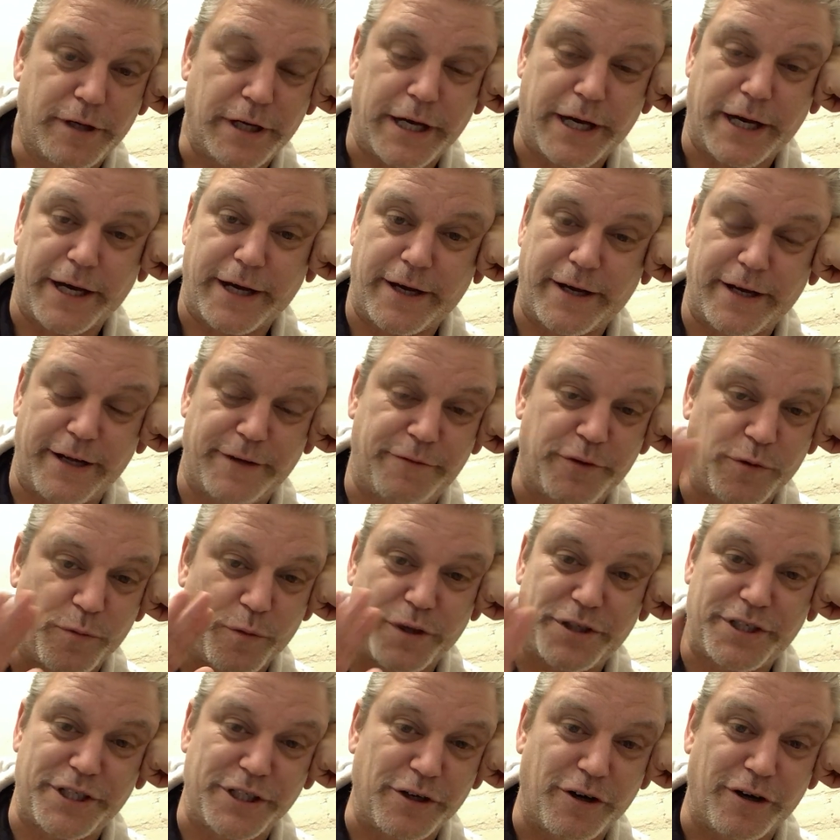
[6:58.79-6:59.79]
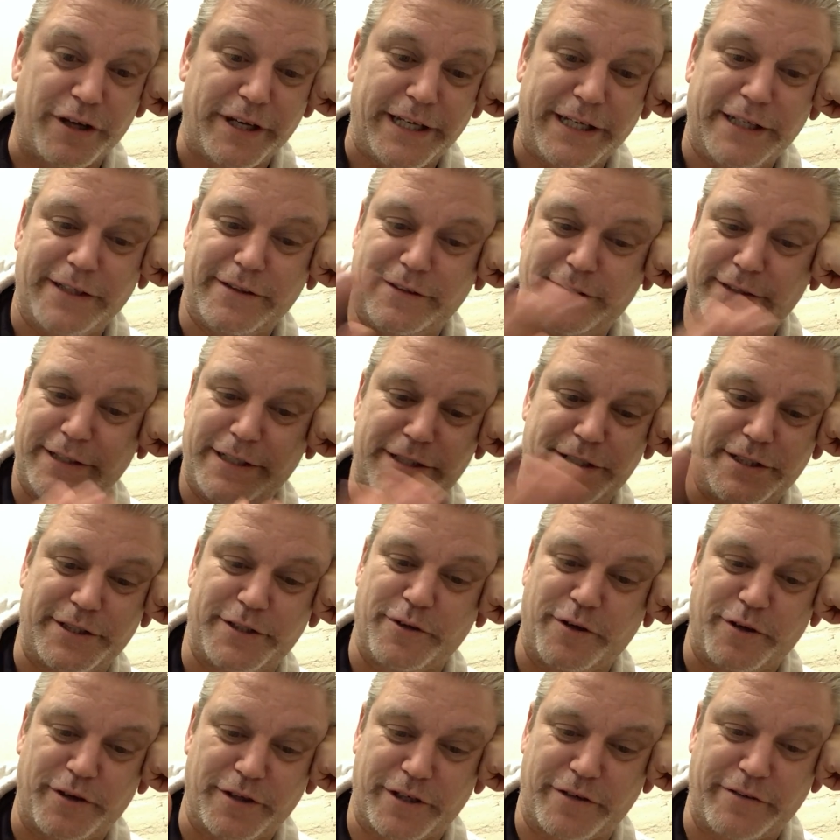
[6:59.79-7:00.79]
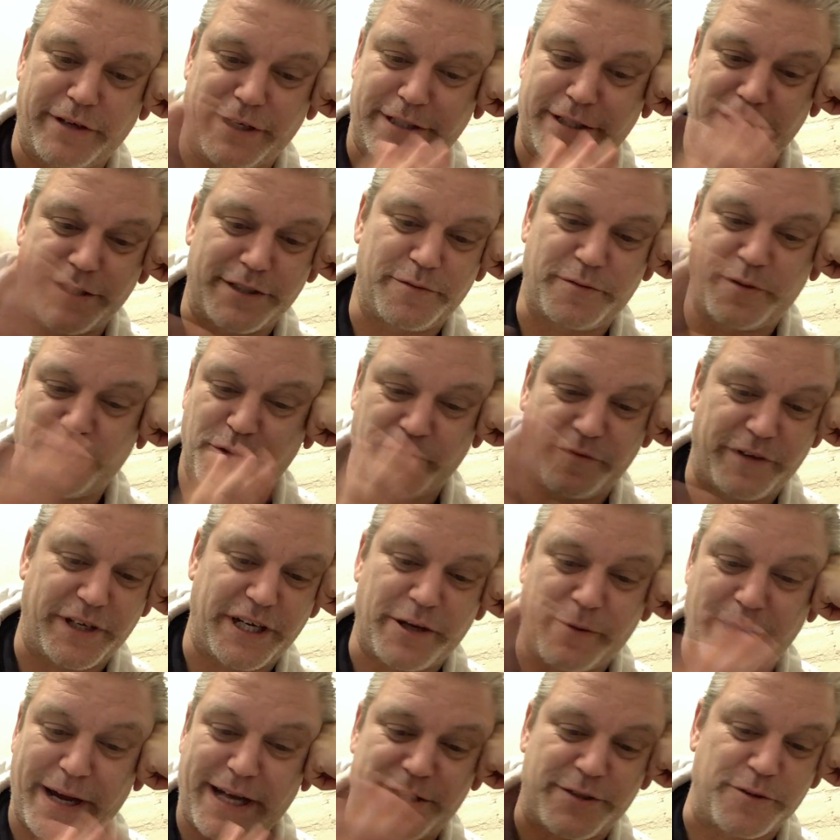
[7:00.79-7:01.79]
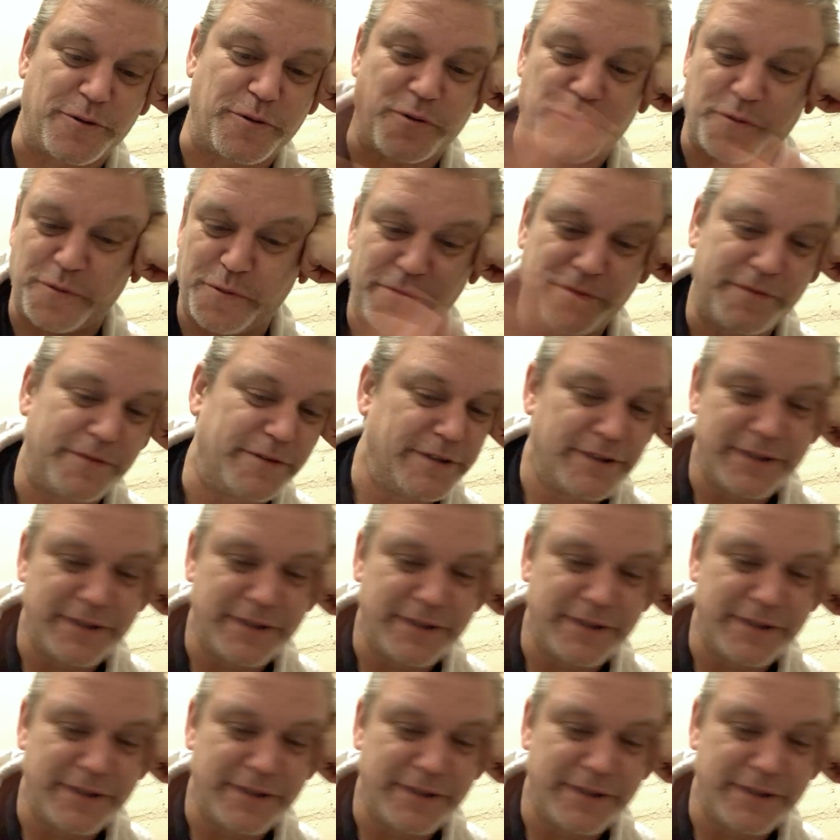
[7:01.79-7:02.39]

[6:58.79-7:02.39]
if you're watching Ollie, this is not a criticism to your video at all.